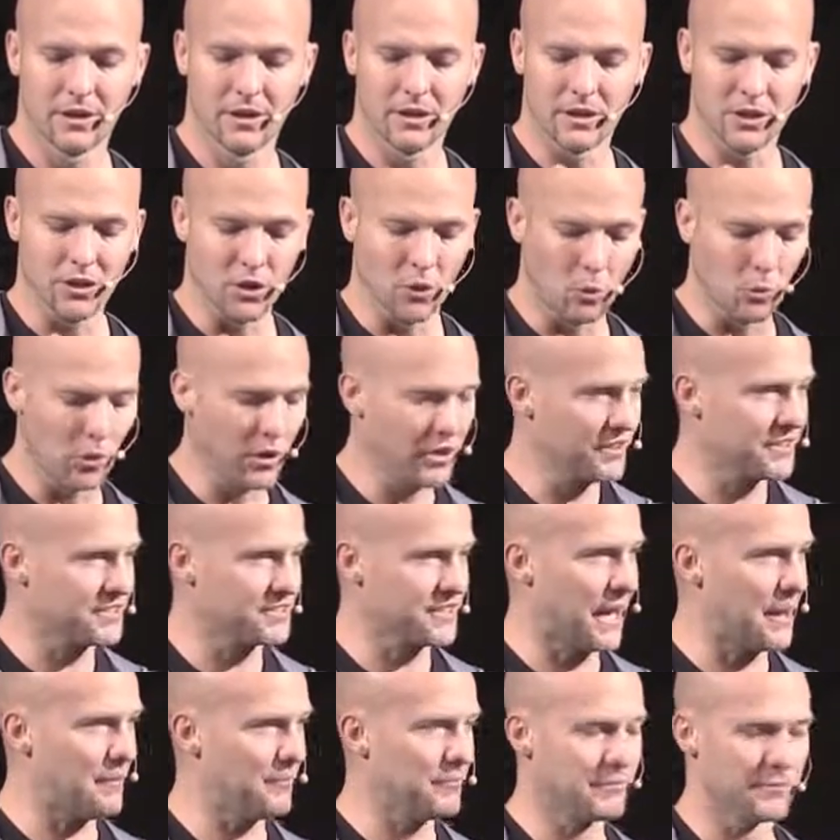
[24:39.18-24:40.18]
You know, one of the things
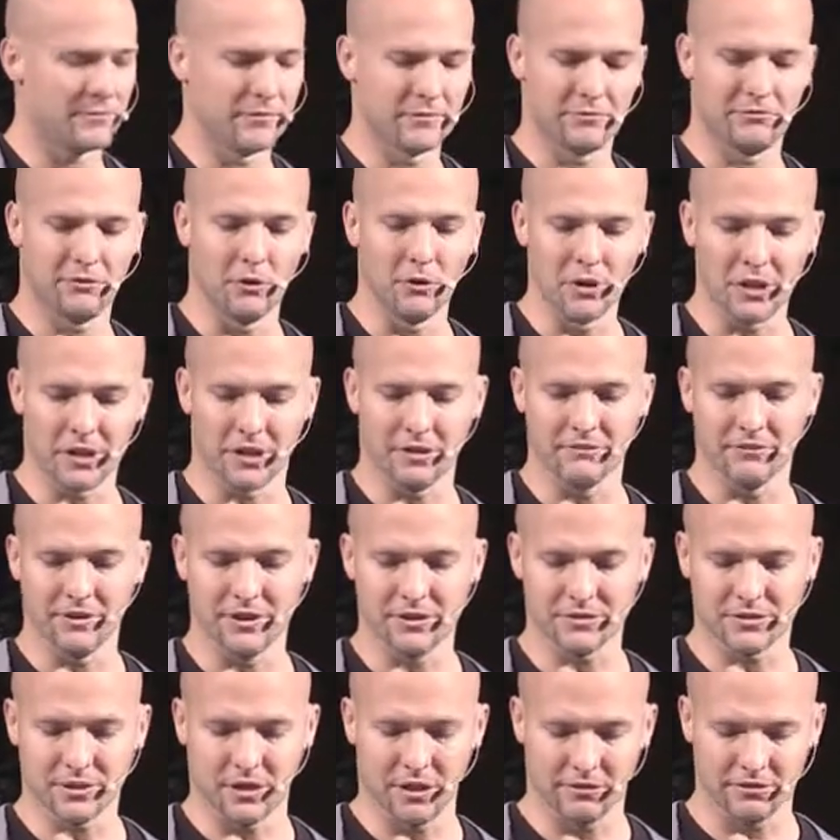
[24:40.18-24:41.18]
I'm fully
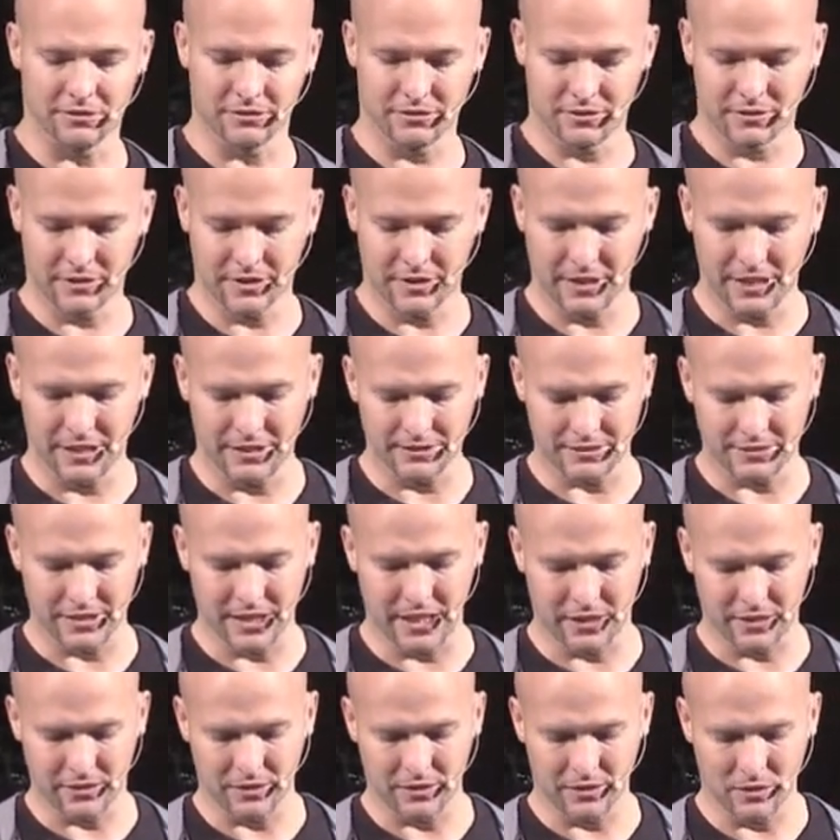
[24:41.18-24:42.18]
convinced of is
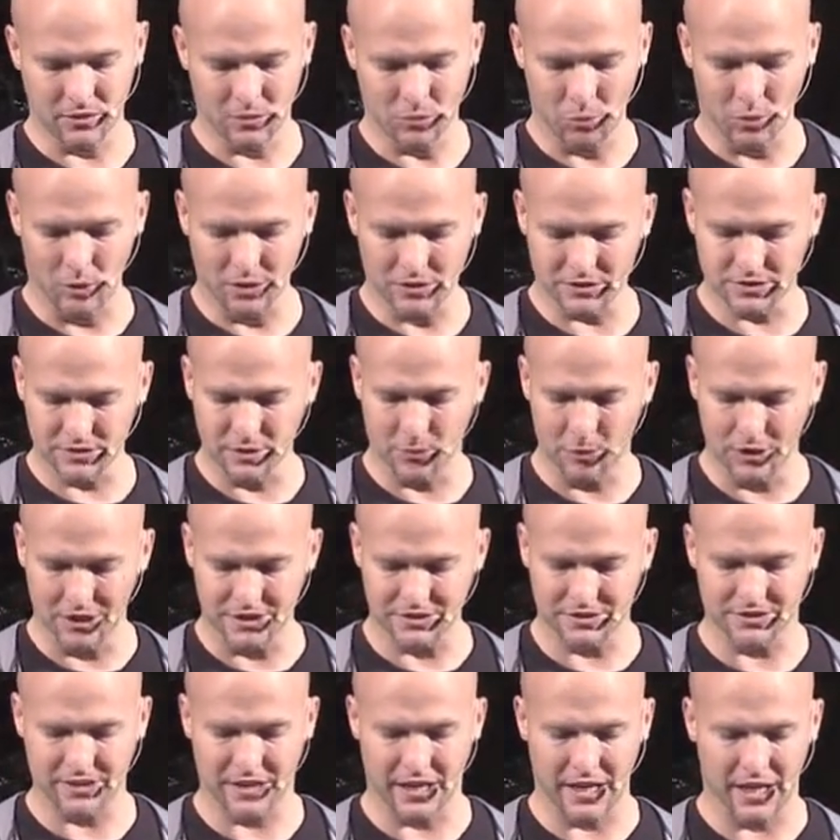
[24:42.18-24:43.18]
that once someone is
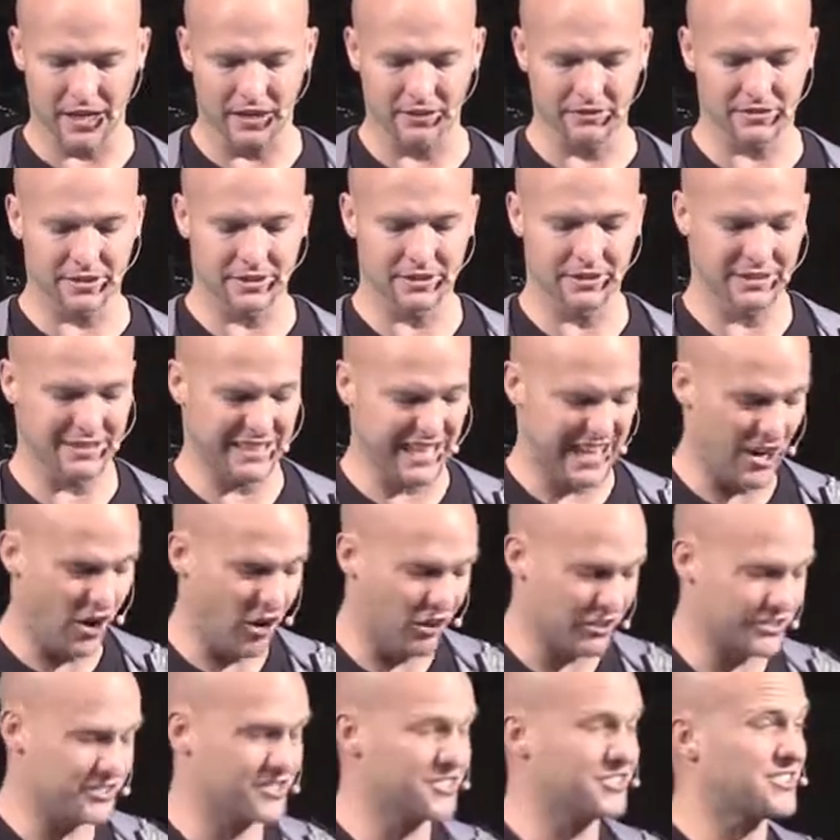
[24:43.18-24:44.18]
saved, they are
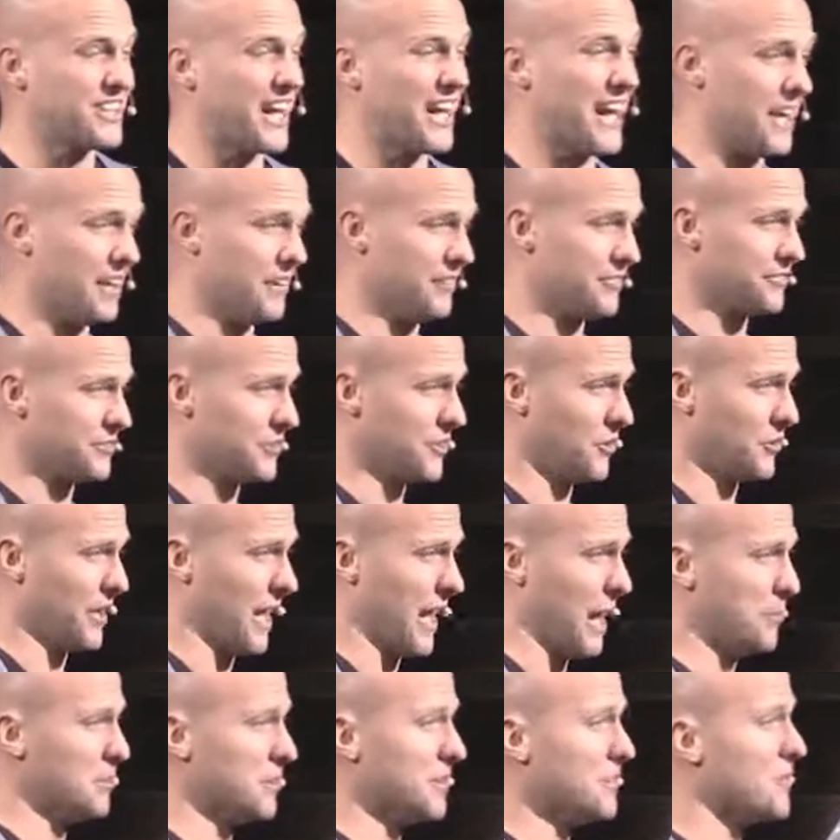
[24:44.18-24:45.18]
saved. Okay,
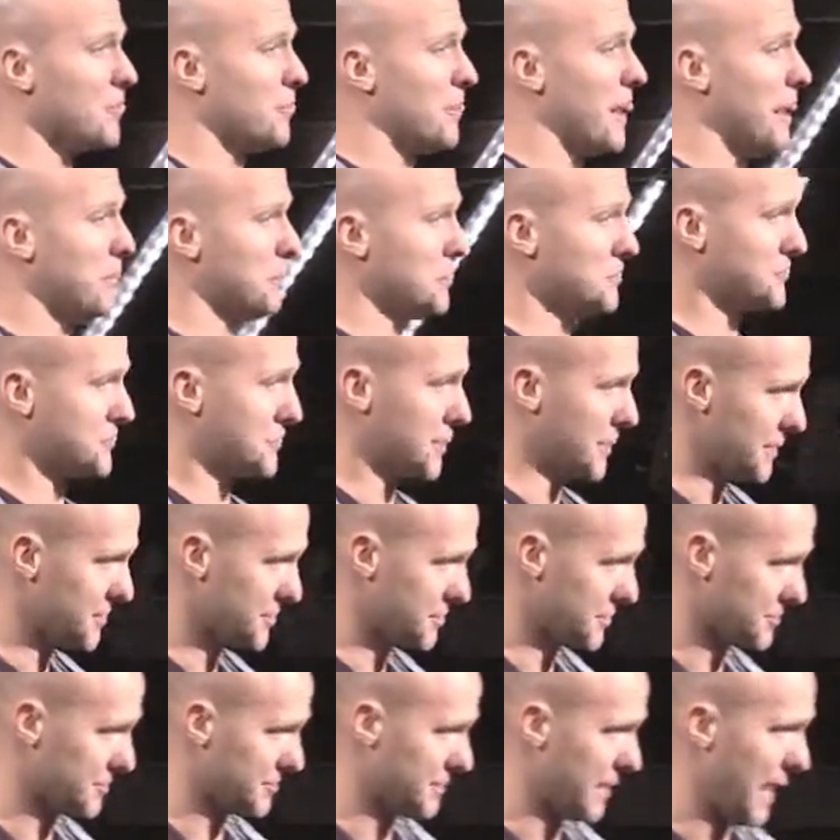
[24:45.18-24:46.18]
I believe the Bible
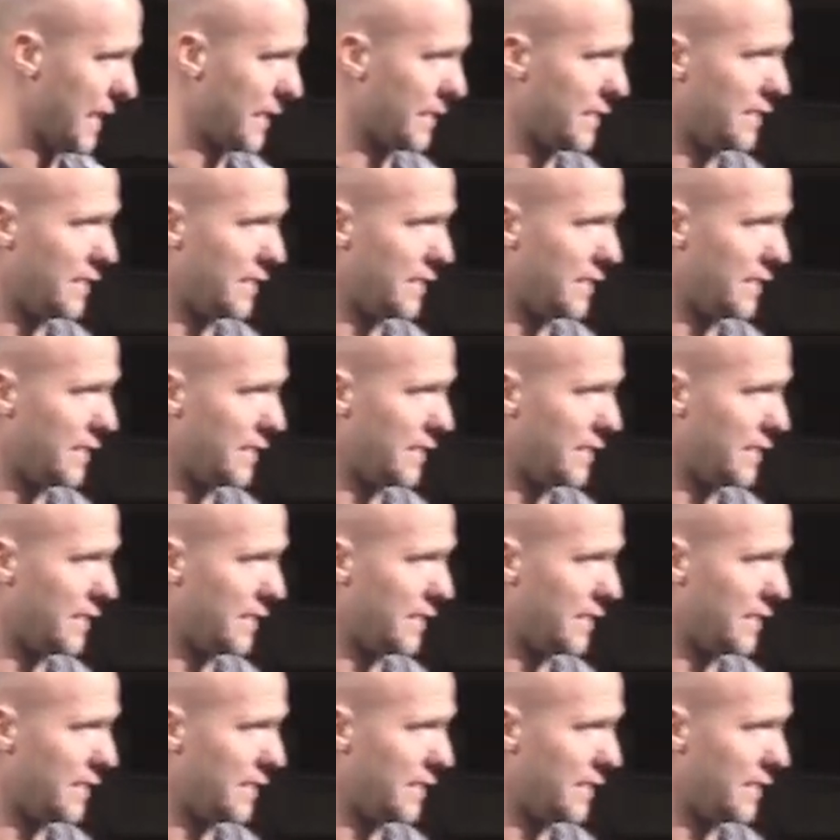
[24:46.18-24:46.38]
teaches that.